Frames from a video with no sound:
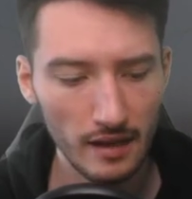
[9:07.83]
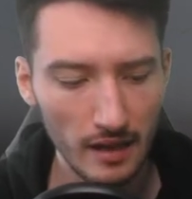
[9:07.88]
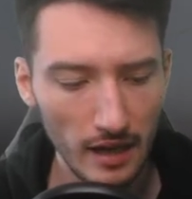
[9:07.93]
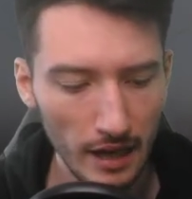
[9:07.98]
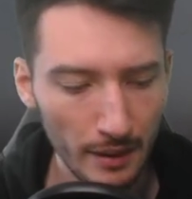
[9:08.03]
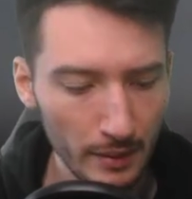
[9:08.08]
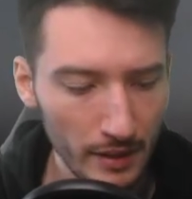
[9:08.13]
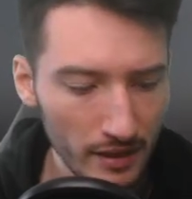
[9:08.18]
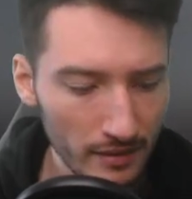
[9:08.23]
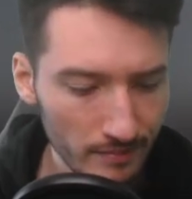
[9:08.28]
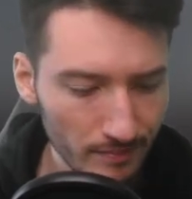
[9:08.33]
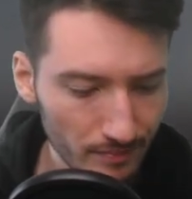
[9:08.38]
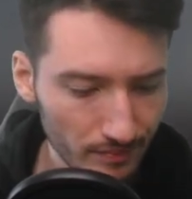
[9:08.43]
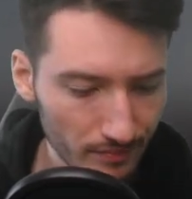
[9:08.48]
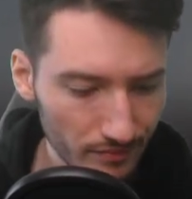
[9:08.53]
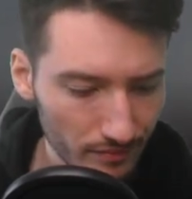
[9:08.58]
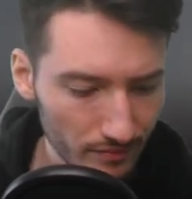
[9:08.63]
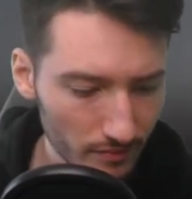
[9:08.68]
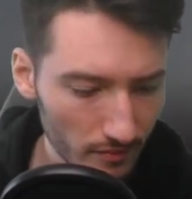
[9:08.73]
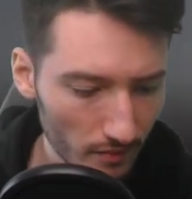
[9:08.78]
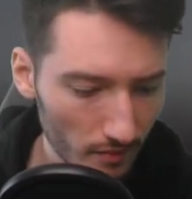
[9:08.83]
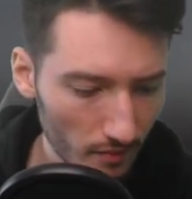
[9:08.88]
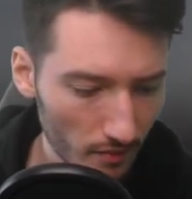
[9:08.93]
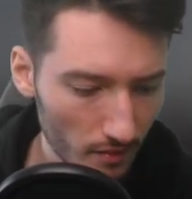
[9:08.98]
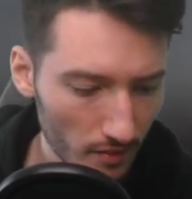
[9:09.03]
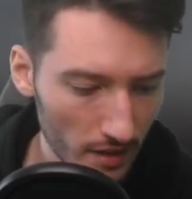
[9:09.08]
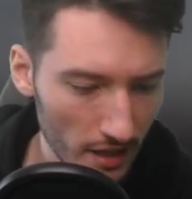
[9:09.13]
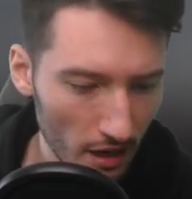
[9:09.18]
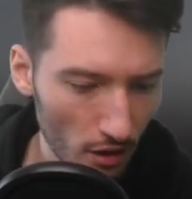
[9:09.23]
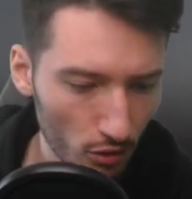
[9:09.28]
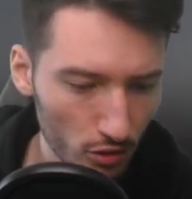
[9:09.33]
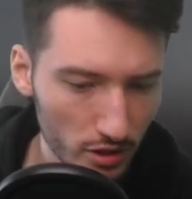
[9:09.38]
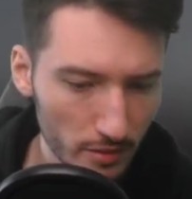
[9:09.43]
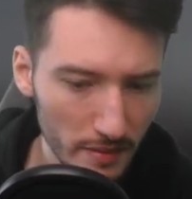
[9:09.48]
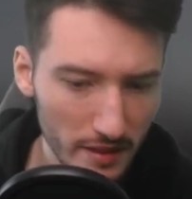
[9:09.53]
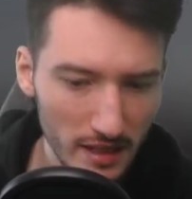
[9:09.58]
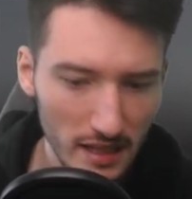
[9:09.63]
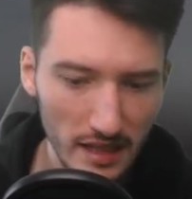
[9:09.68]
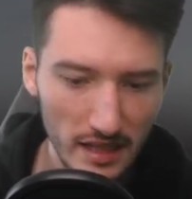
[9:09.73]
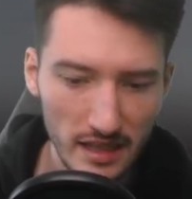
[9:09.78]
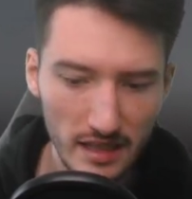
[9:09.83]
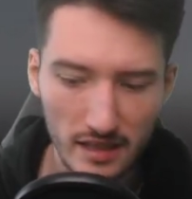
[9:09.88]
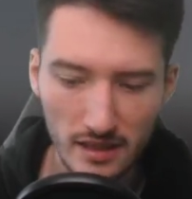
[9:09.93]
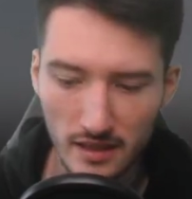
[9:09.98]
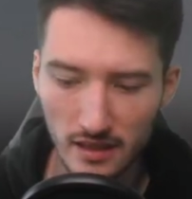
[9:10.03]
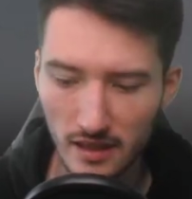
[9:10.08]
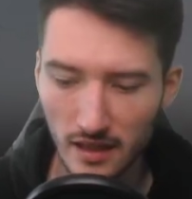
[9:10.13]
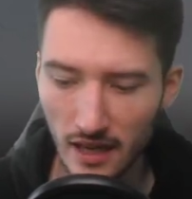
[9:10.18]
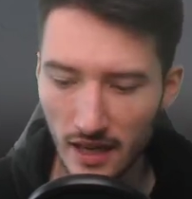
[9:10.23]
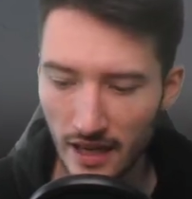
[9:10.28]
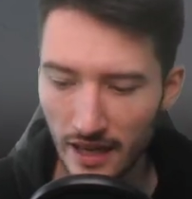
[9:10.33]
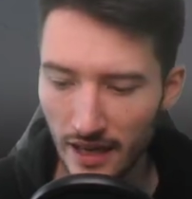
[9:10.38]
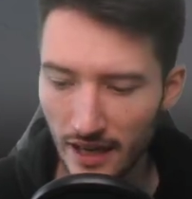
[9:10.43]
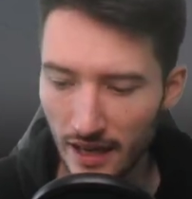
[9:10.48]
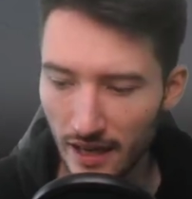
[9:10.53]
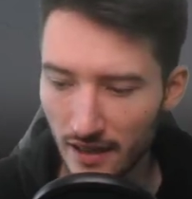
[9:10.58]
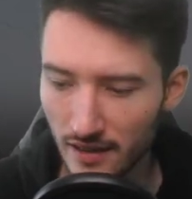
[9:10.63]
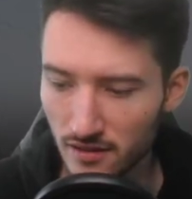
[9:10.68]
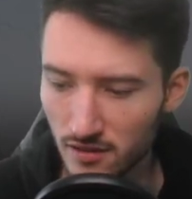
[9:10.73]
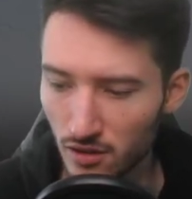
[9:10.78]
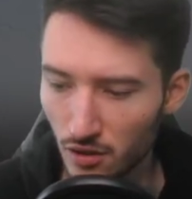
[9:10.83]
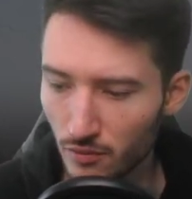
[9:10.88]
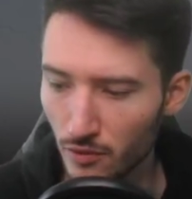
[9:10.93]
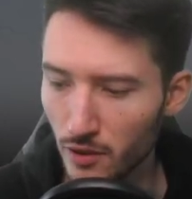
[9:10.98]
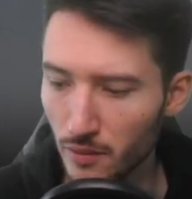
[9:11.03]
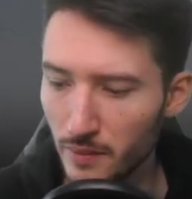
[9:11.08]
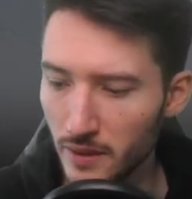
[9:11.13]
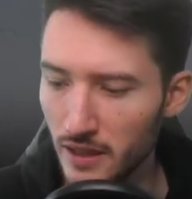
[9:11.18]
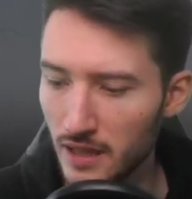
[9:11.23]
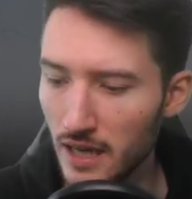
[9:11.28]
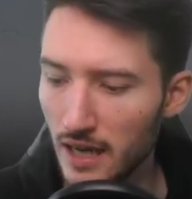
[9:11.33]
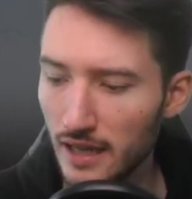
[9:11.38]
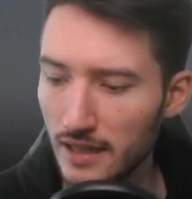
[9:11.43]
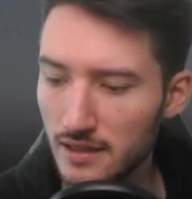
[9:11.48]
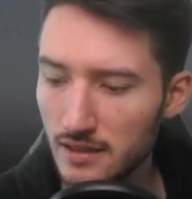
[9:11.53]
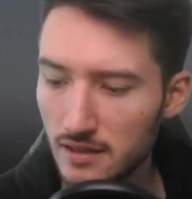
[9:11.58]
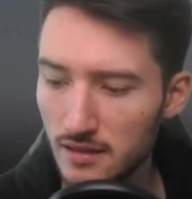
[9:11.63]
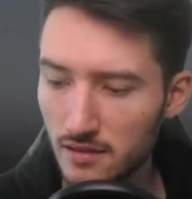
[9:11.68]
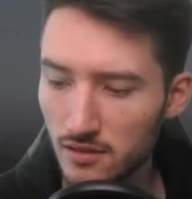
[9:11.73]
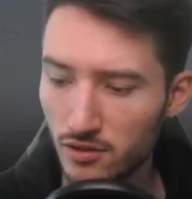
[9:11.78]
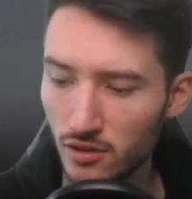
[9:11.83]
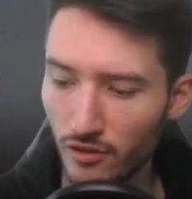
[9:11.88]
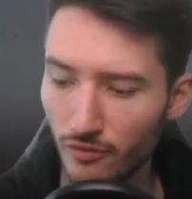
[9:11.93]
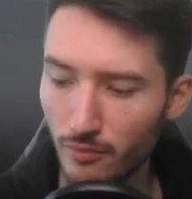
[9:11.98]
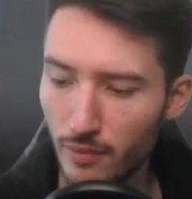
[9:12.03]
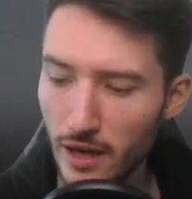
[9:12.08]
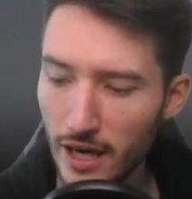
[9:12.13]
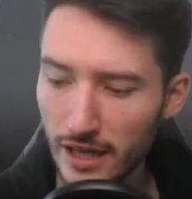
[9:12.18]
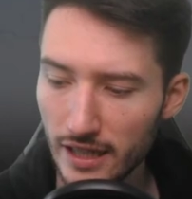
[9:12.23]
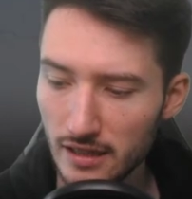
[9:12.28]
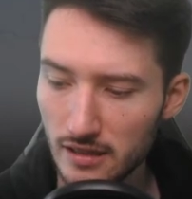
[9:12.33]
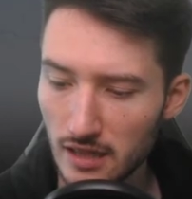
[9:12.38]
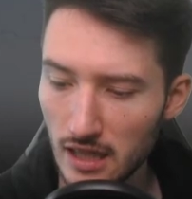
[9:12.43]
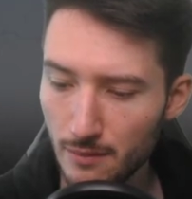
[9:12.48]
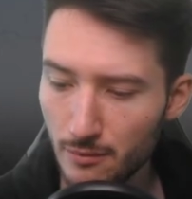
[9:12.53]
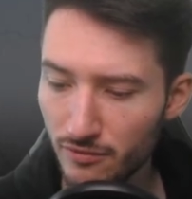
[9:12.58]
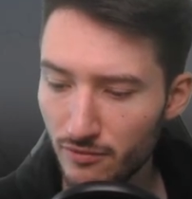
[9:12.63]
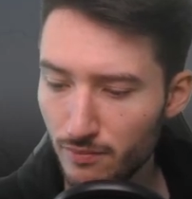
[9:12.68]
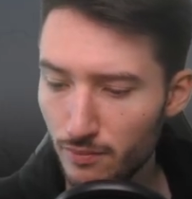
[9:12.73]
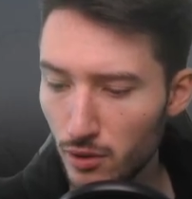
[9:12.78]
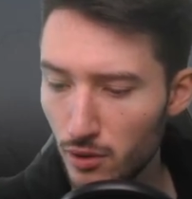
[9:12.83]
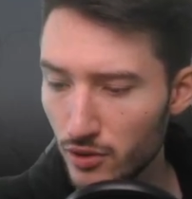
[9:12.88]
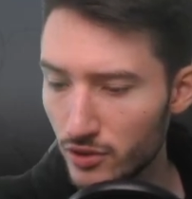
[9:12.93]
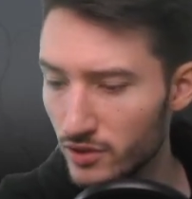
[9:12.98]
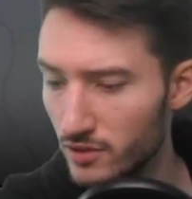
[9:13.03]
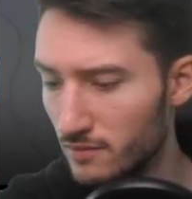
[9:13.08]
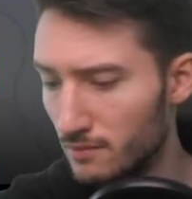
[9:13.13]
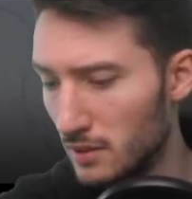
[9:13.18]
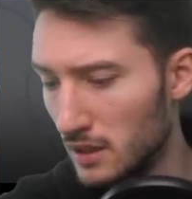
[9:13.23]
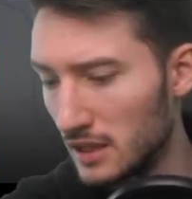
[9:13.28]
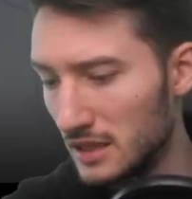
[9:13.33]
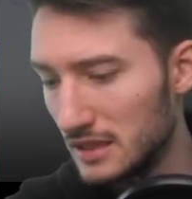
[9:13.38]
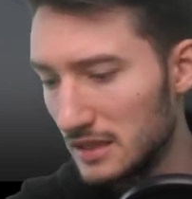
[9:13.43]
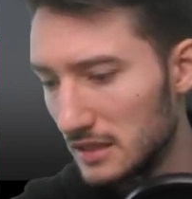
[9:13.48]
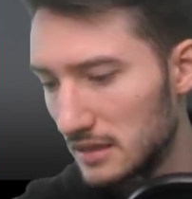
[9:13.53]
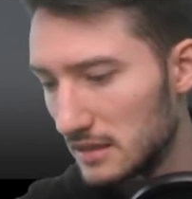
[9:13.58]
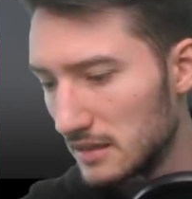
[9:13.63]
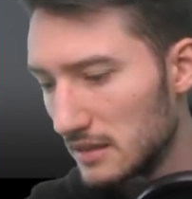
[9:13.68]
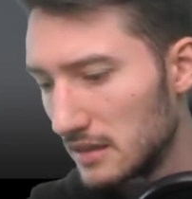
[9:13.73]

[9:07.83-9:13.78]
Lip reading: I mean, yeah, ultimately I don't want to be that sort of braggy type of person, but